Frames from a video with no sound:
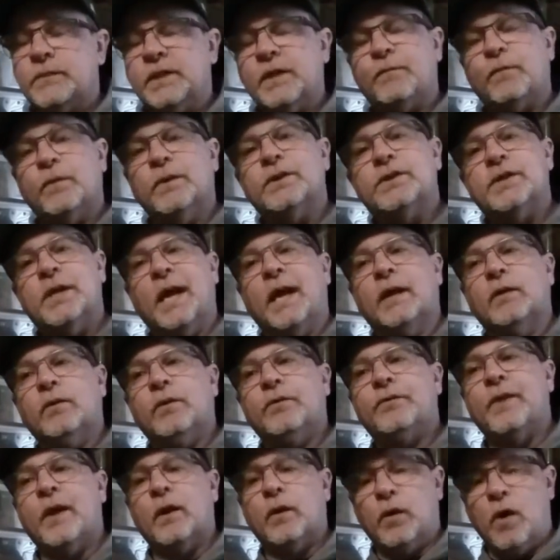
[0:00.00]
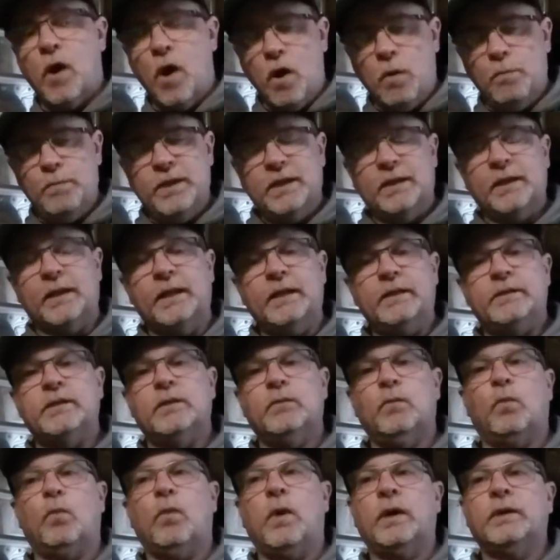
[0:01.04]
different channels that'll all be linked
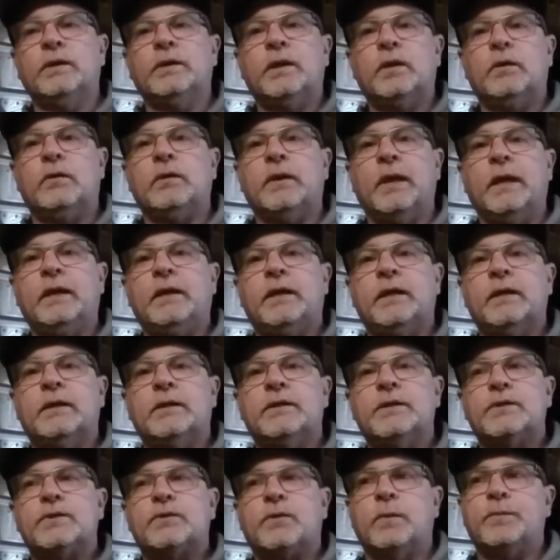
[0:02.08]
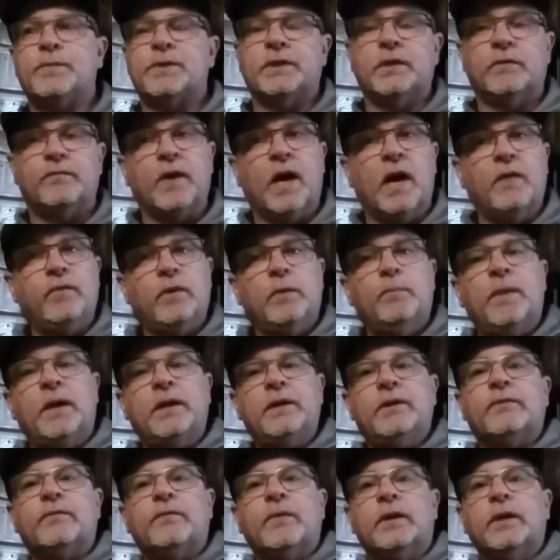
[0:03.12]
in one little link in the description of
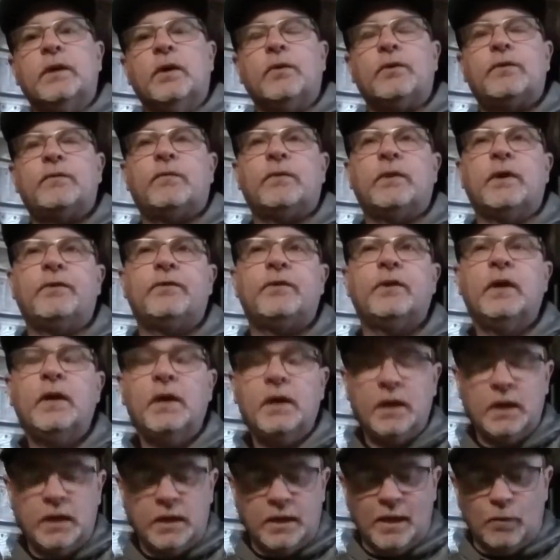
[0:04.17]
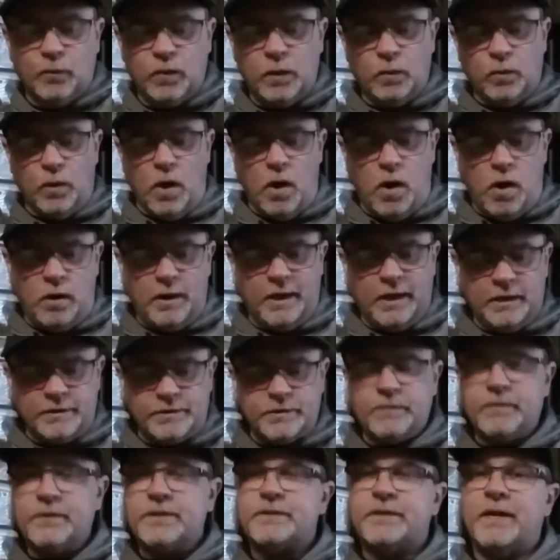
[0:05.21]
everybody's videos for this. And we will all
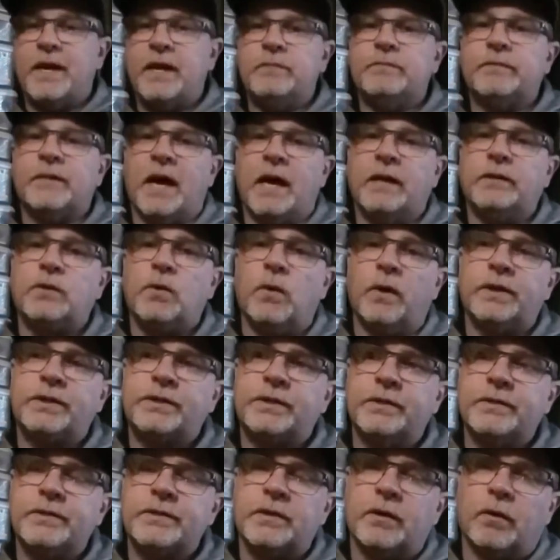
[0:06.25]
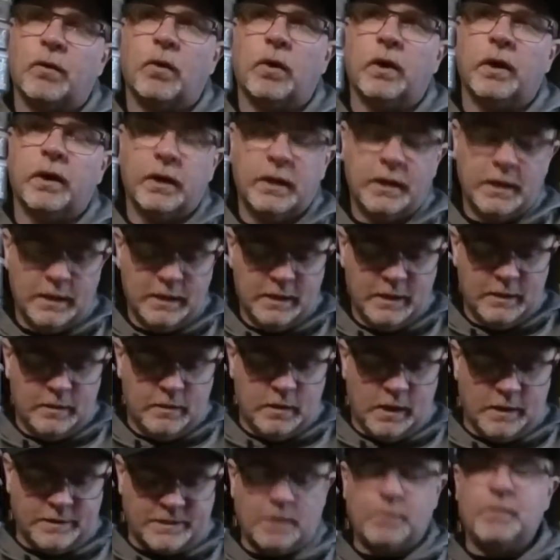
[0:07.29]
answer the same 9 questions, or
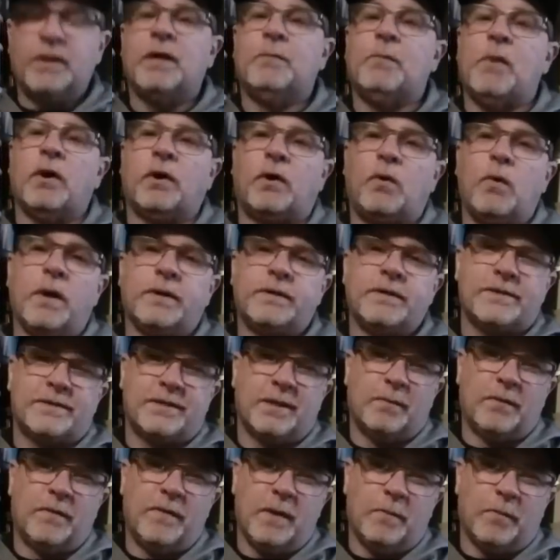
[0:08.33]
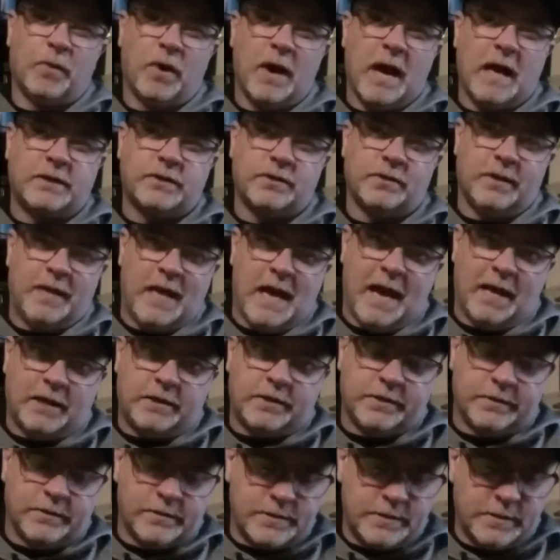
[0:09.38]
some of them aren't questions, some of them are actually
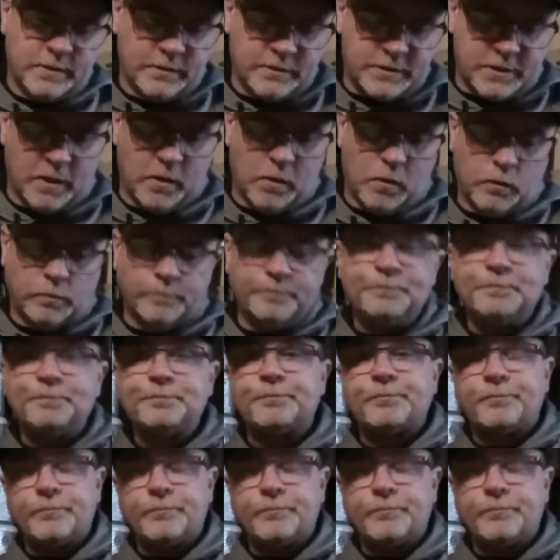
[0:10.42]
actions. So